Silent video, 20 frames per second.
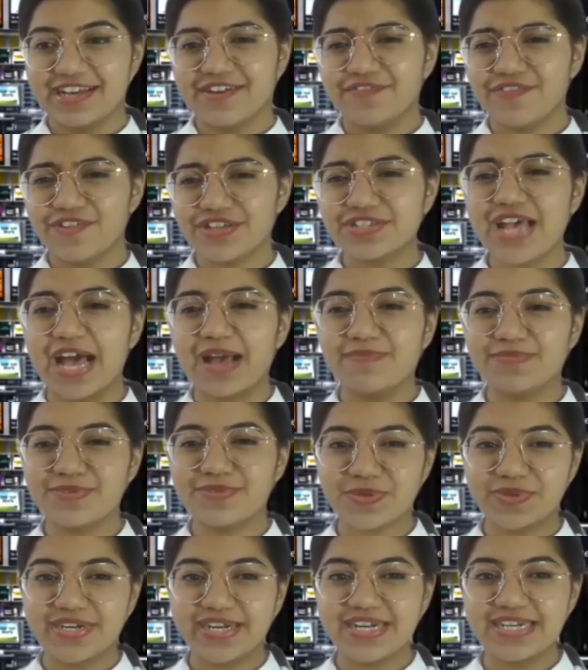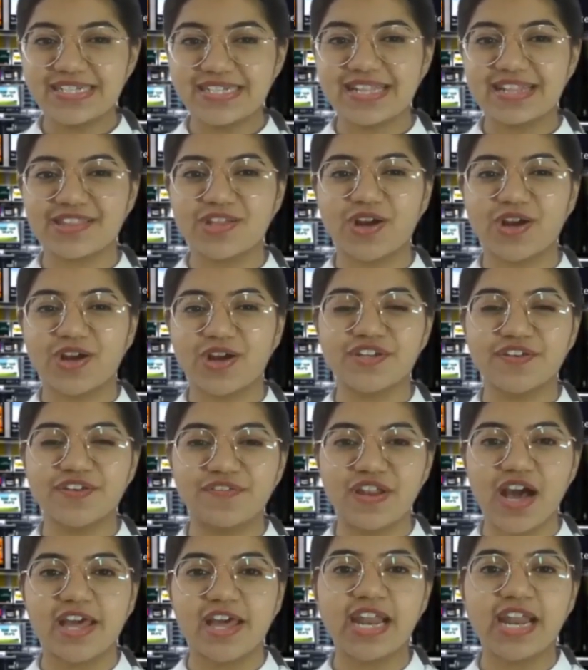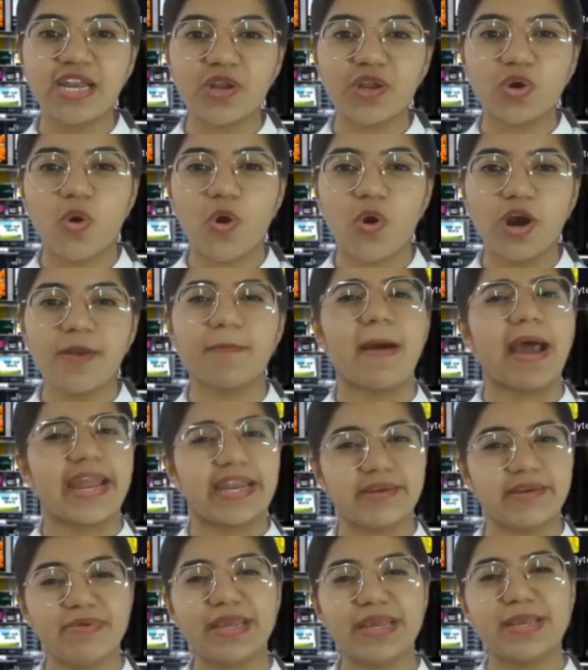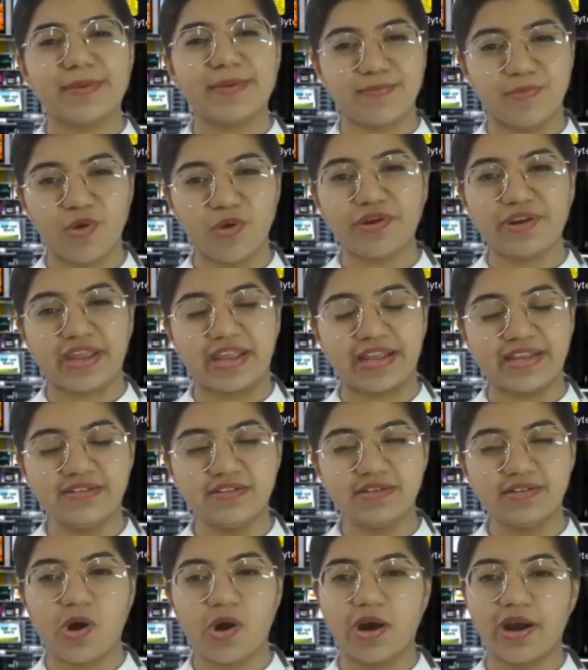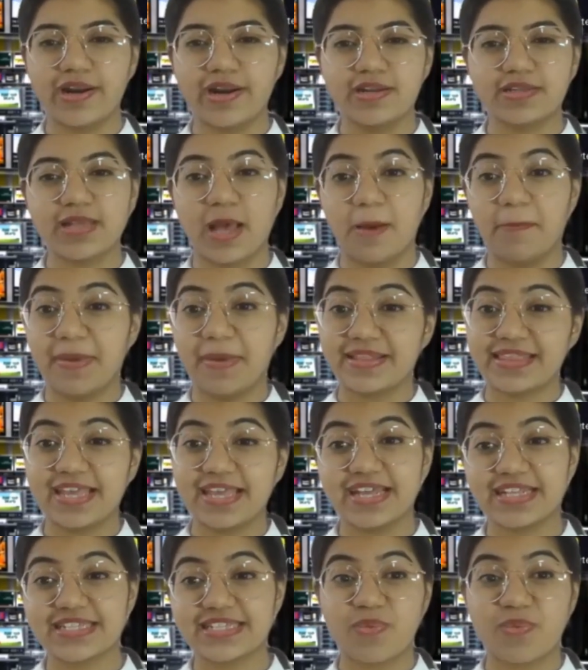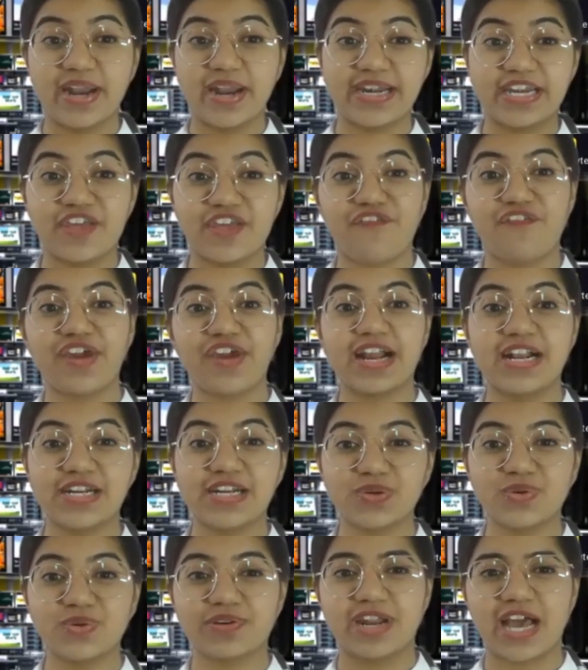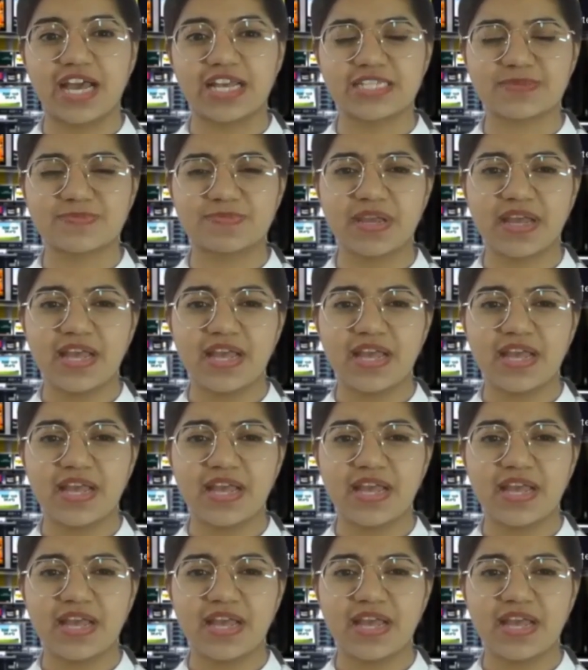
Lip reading: For some students, the thought of learning to code might be boring, or some may think it's quite difficult to grasp.